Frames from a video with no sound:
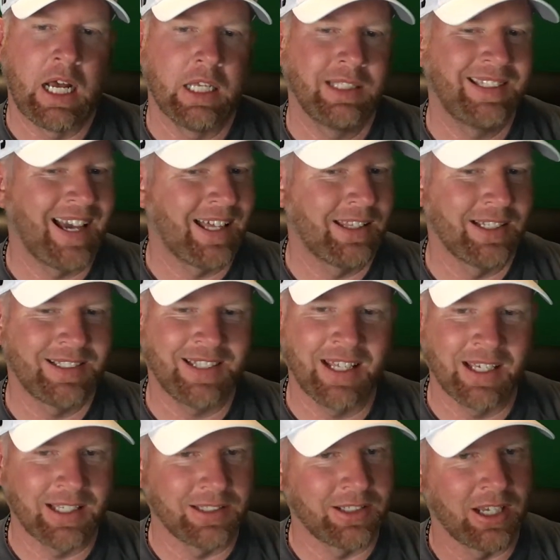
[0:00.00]
Yeah, this thing
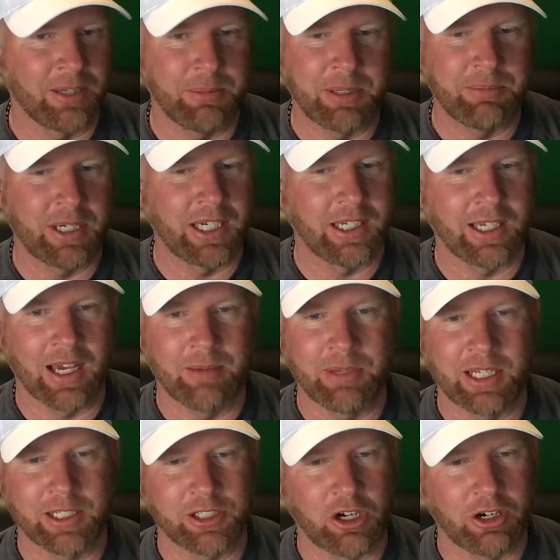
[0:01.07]
is going to be big. I mean,
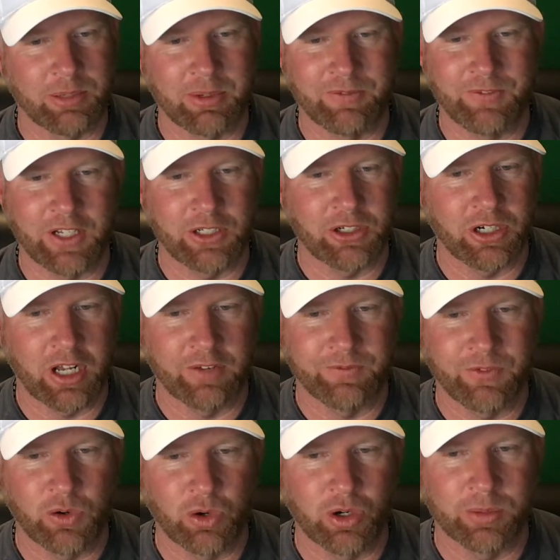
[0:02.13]
it's already been featured on
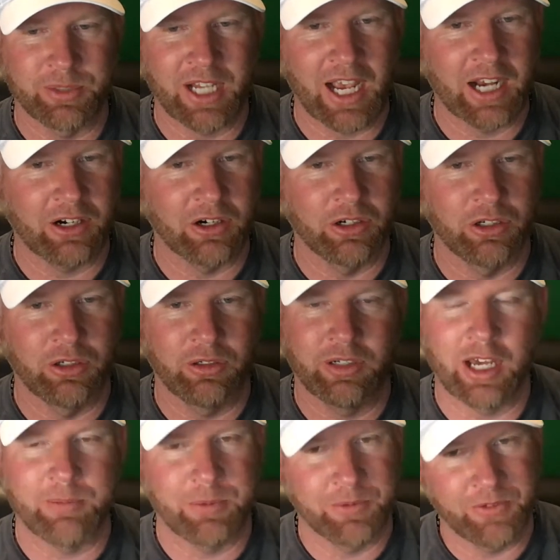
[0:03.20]
Forbes, Hacker Noon,
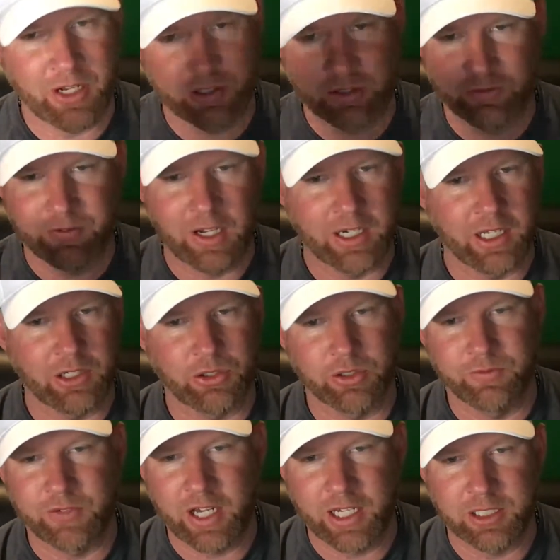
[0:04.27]
not professional financial
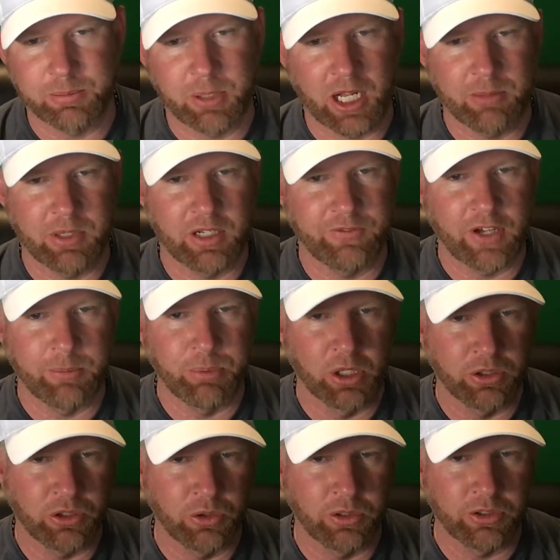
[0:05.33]
advice, but I mean, if I put
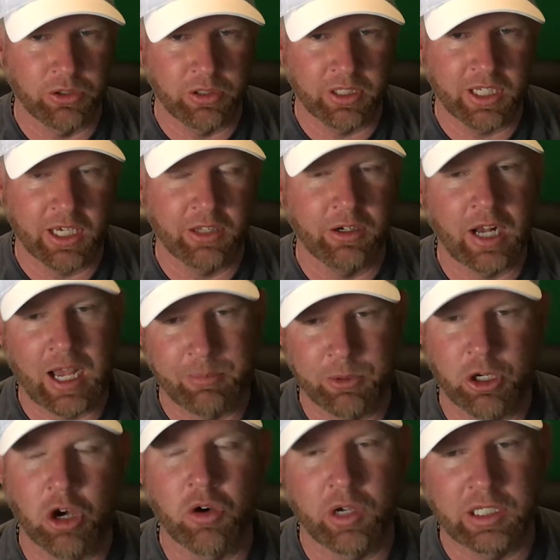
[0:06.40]
2 and 2 together, I'm
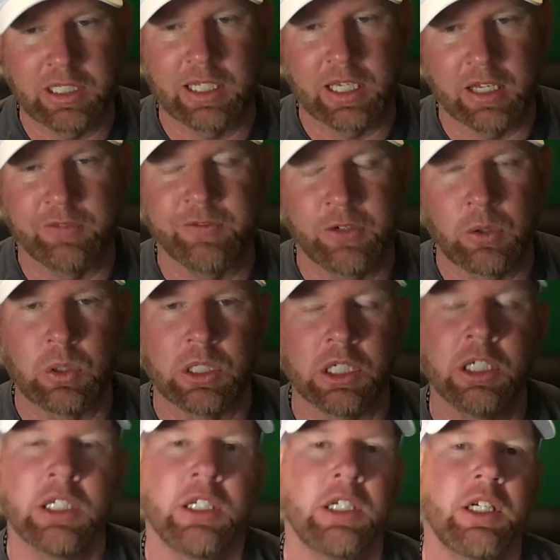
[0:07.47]
going to get 4.
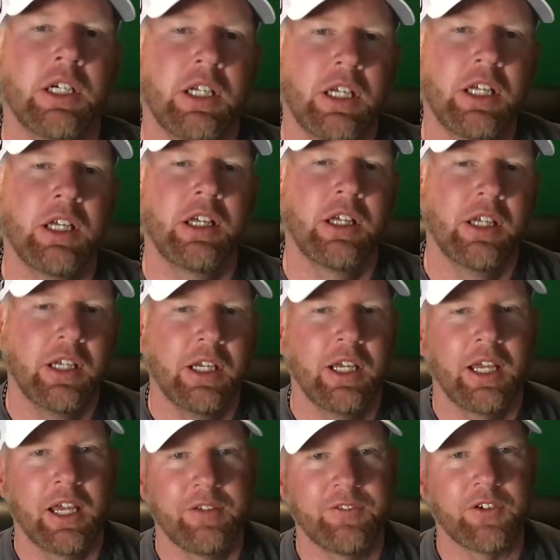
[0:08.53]

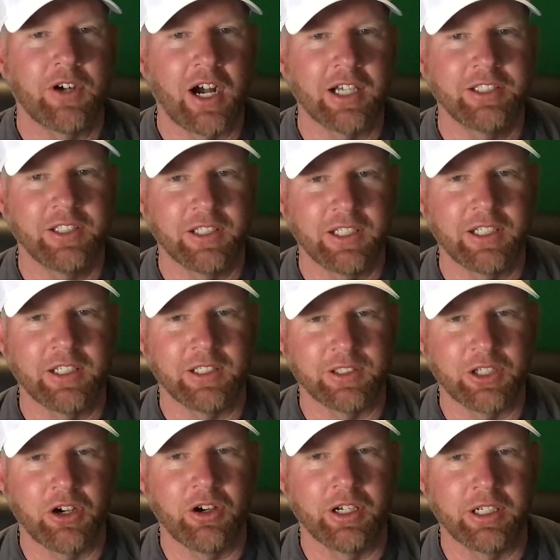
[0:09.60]
And Veracity is
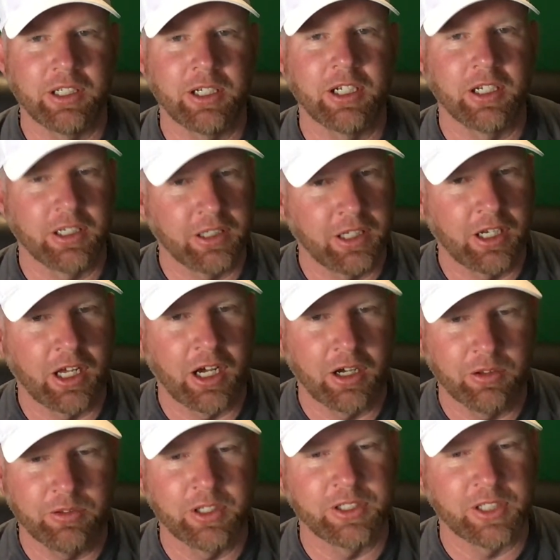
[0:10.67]
going to, you know,
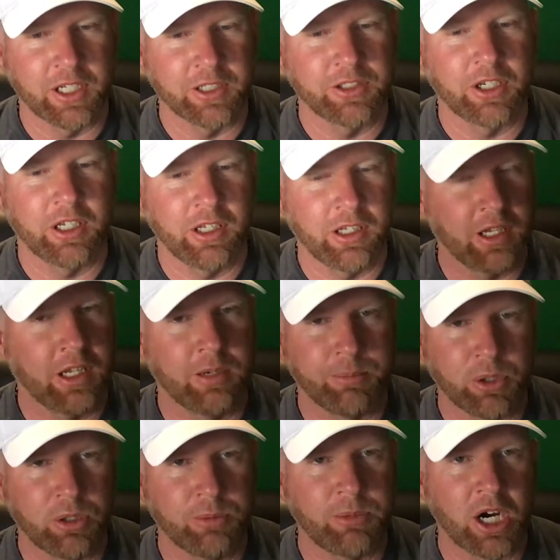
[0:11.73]
this thing's in a
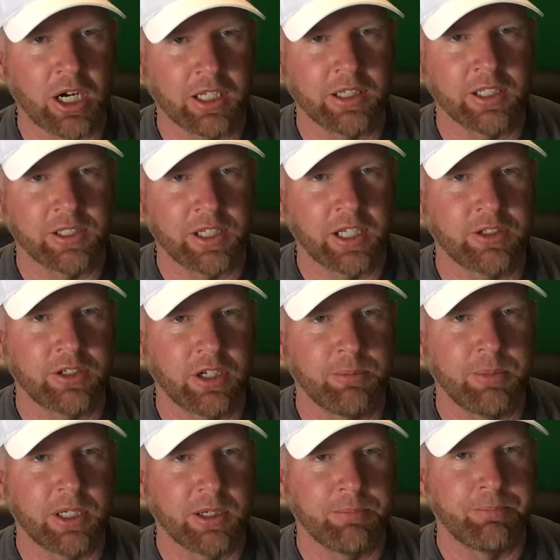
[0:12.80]
bull market. This going to
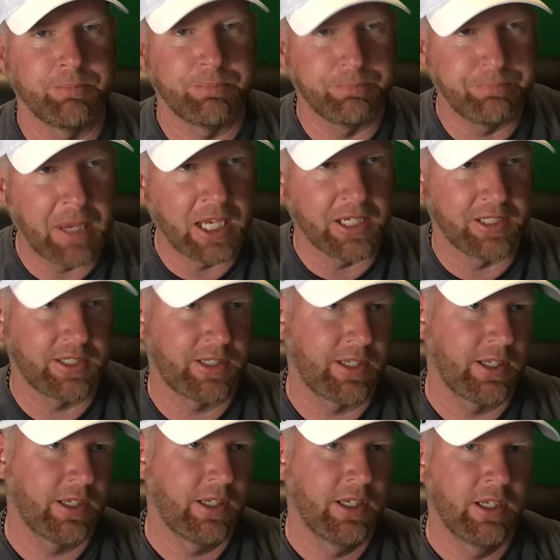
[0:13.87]
be a beast.
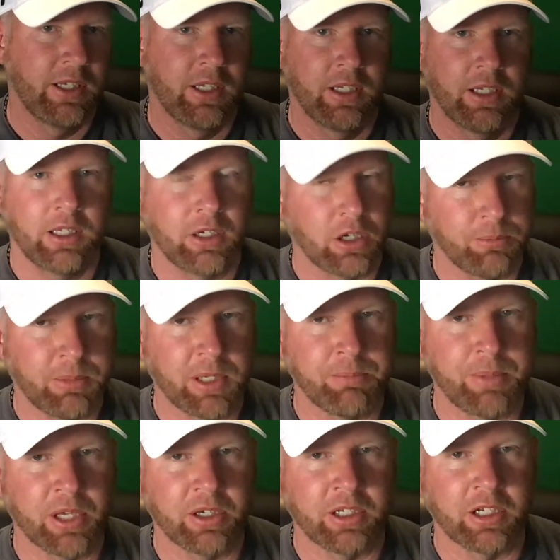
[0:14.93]
Could be $1
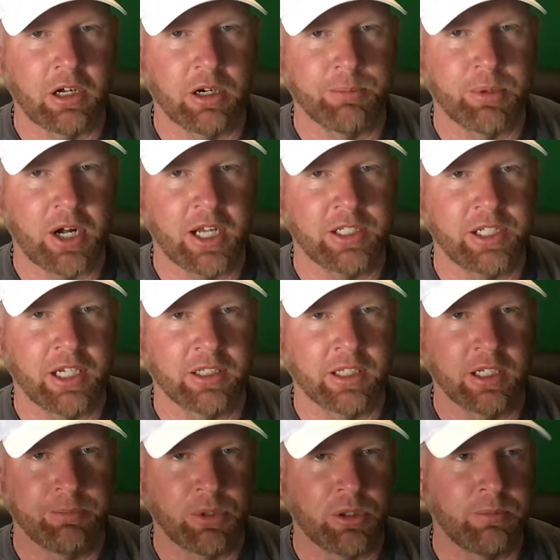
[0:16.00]
billion project in a
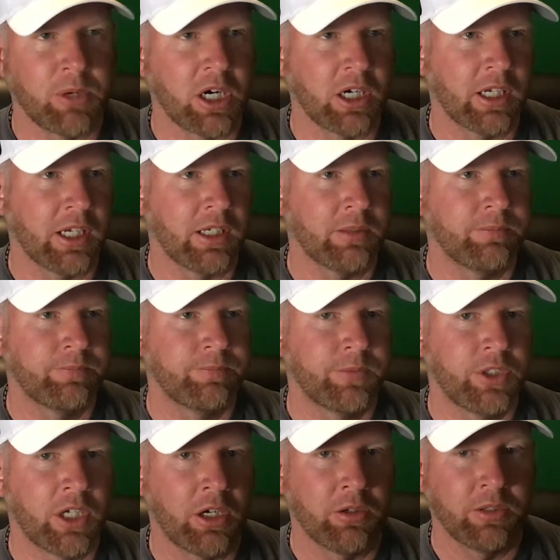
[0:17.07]
bull market.
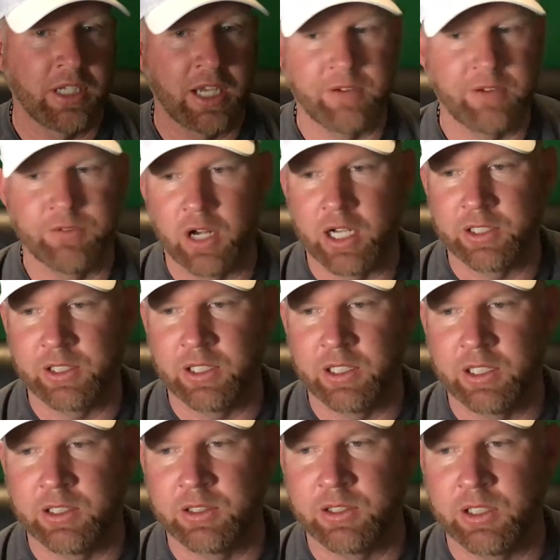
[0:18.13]
So yeah, Veracity
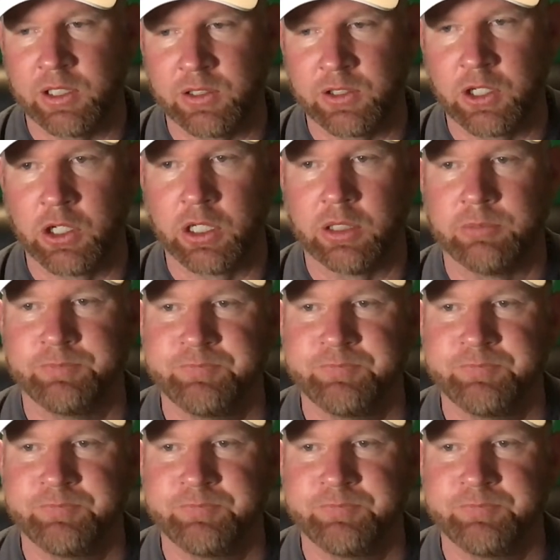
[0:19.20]
is good.